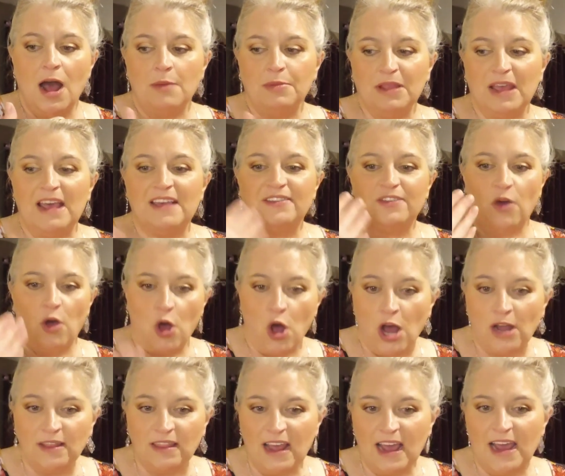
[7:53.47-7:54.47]
a place
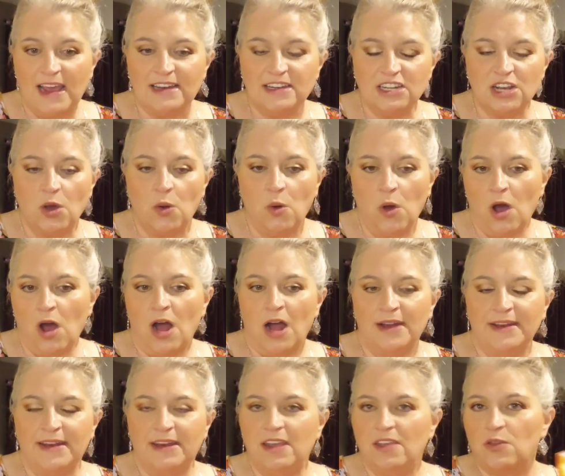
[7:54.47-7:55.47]
online to go
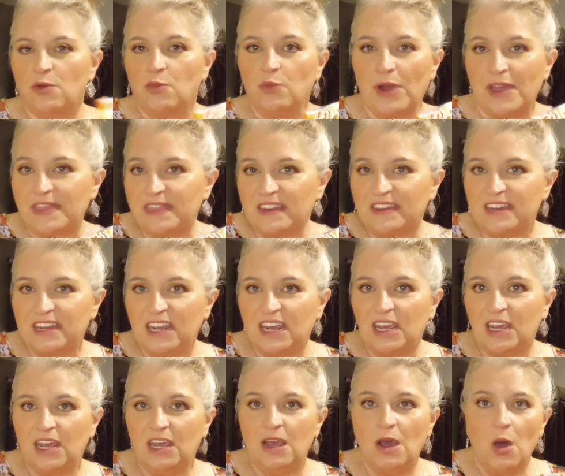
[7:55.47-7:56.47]
on and either rate the
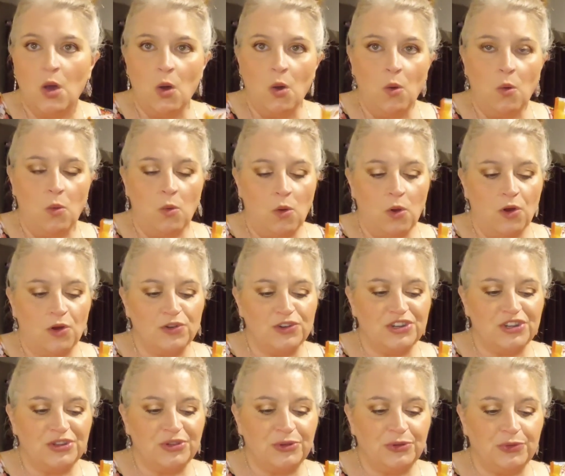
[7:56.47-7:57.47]
tea or
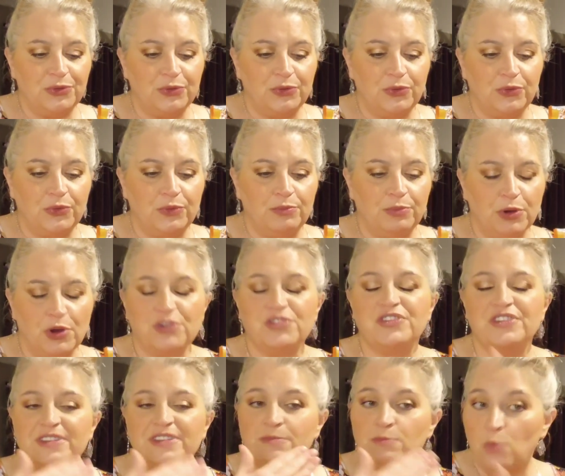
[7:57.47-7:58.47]
to
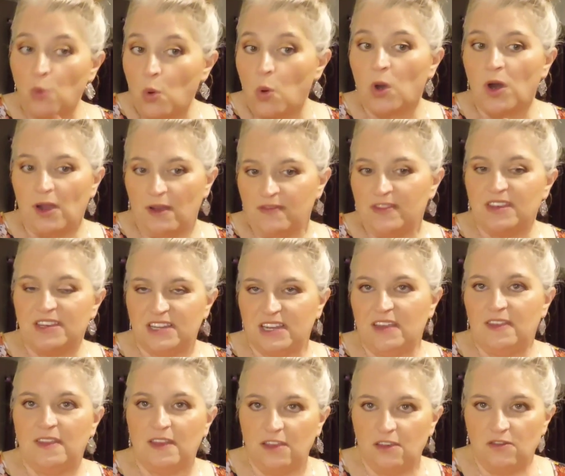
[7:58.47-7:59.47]
purchase more of the
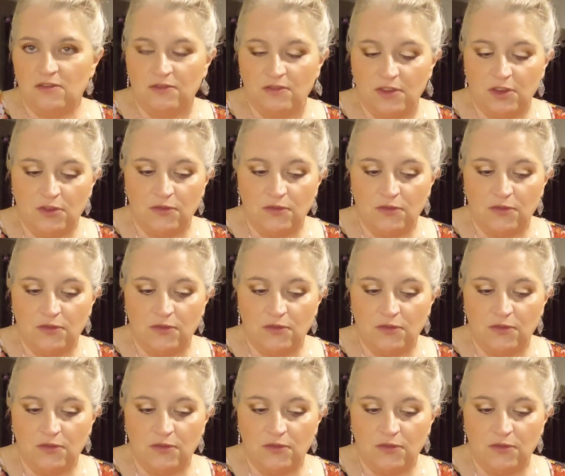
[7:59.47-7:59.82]
tea that you've,